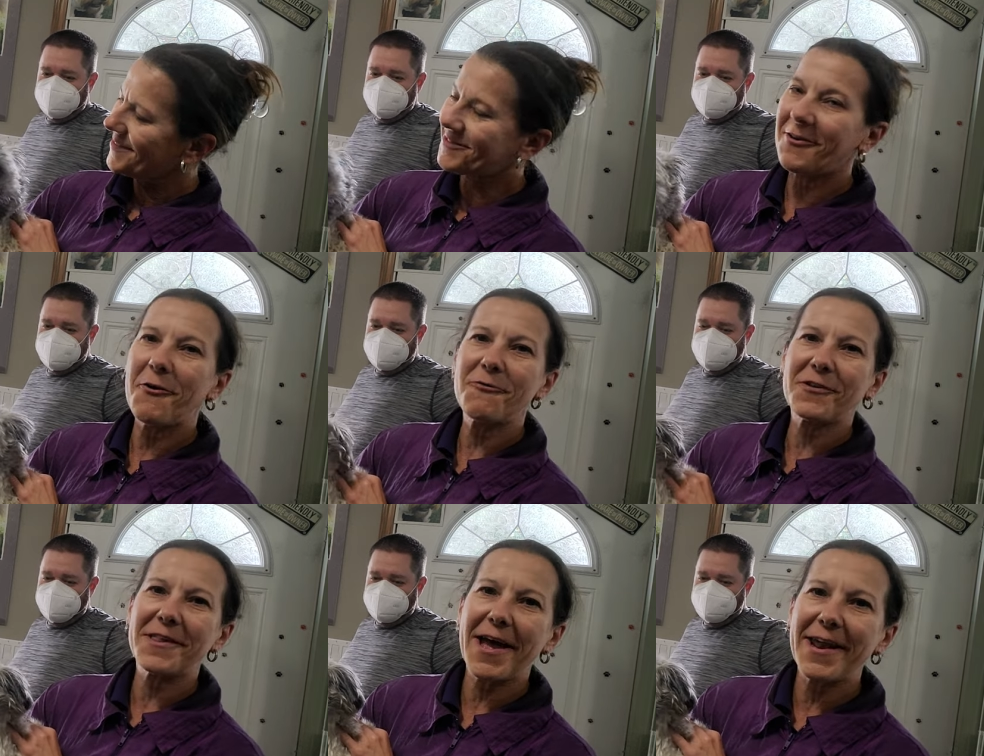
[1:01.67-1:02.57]
Speaker 1: So
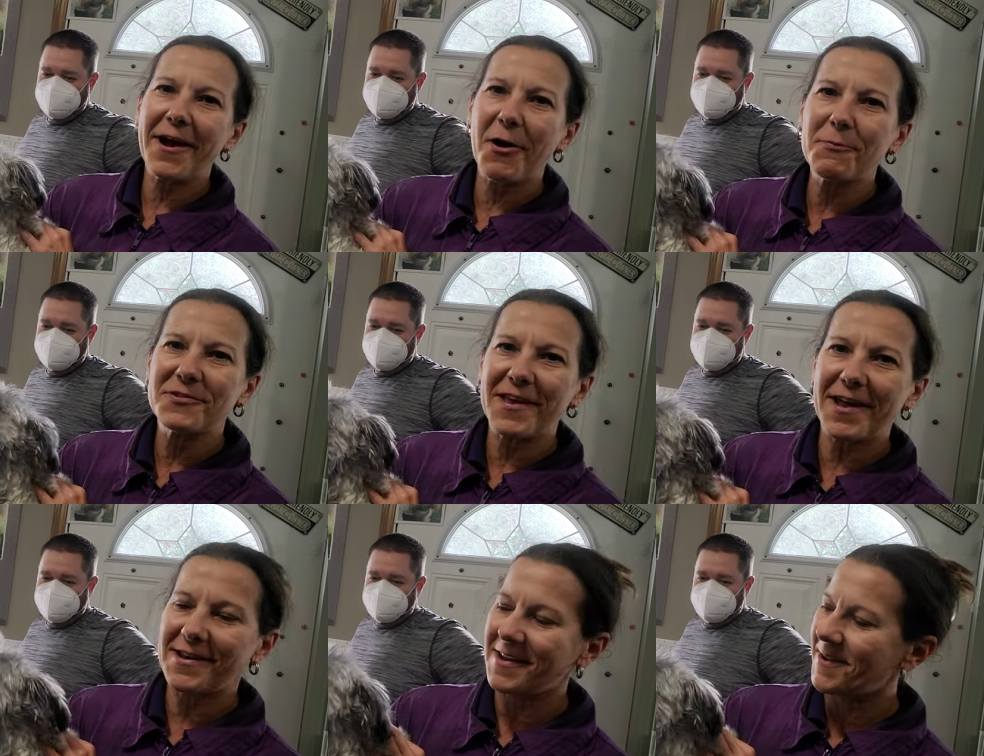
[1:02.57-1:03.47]
hopefully that helps. And
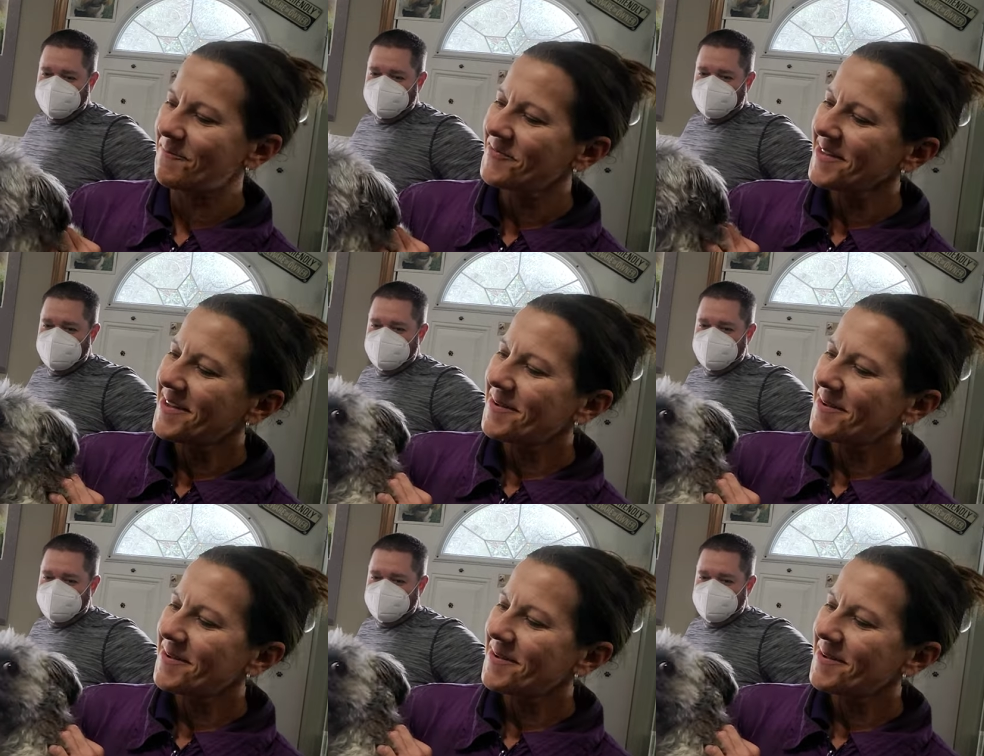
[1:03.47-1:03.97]
um,